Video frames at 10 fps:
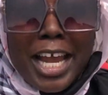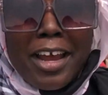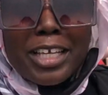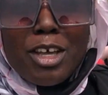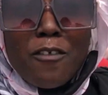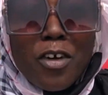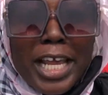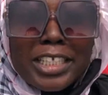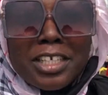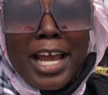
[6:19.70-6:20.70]
director for
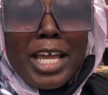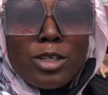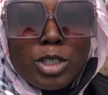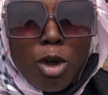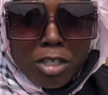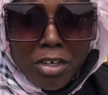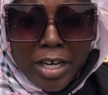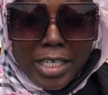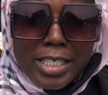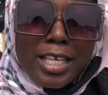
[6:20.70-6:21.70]
Nigerian Youth
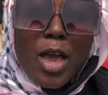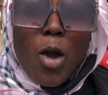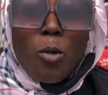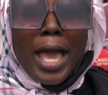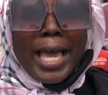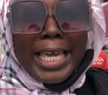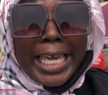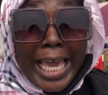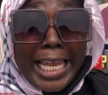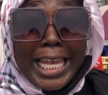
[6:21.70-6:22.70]
Congress. We are
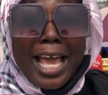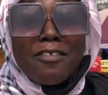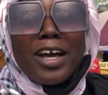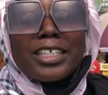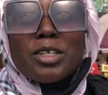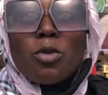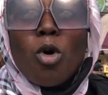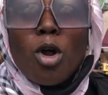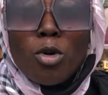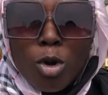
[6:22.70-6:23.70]
here live at
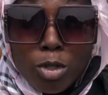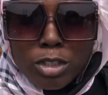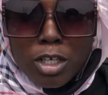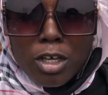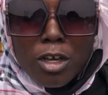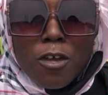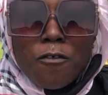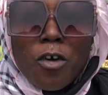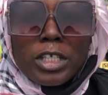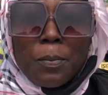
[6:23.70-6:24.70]
Iwo Road
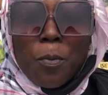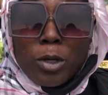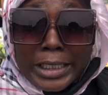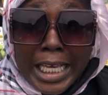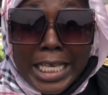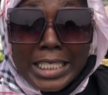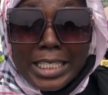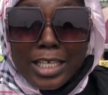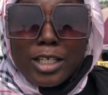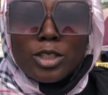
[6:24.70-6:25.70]
for the protest
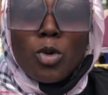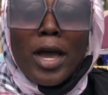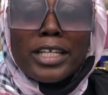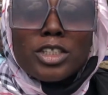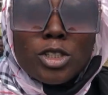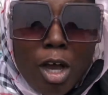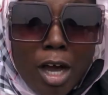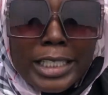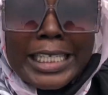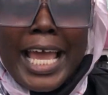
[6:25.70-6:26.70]
to ensure
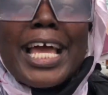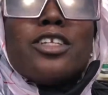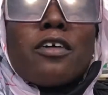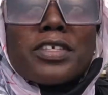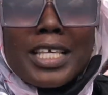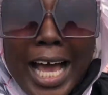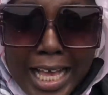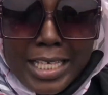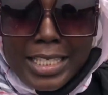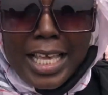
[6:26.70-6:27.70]
the end of
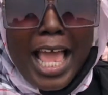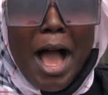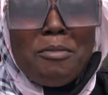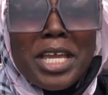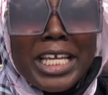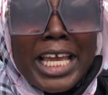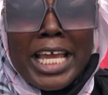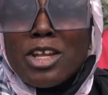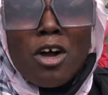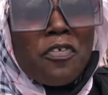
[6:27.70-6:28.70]
SARS. I mean,
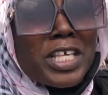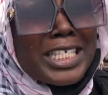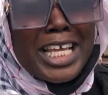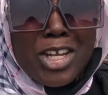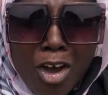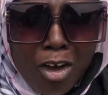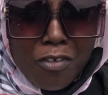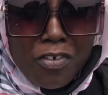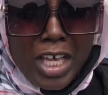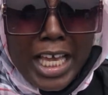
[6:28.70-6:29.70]
enough is enough.
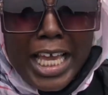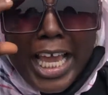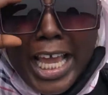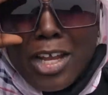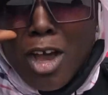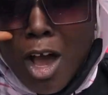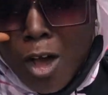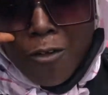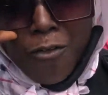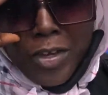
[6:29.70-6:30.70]

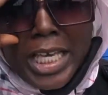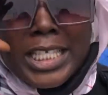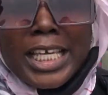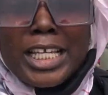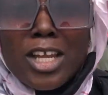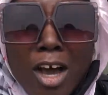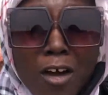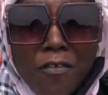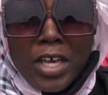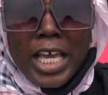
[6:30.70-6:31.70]
Enough is enough.
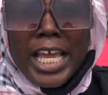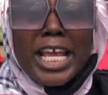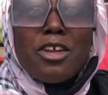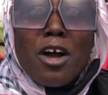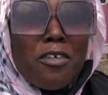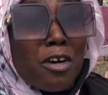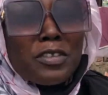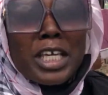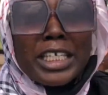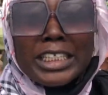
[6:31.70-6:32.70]
Enough of the
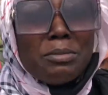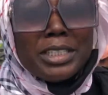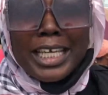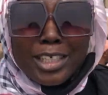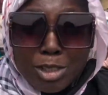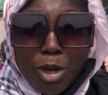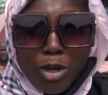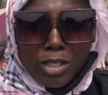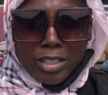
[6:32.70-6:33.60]
intimidation.